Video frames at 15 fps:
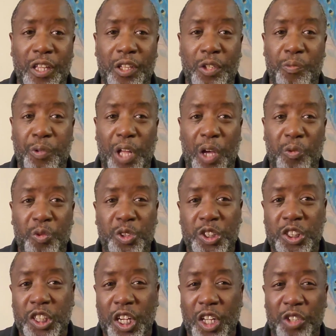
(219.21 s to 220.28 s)
his blood was
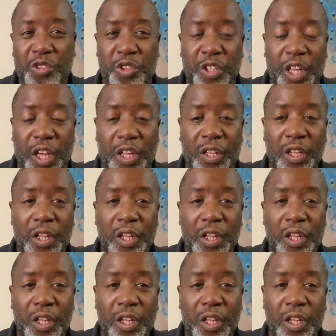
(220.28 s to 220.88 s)
shed so that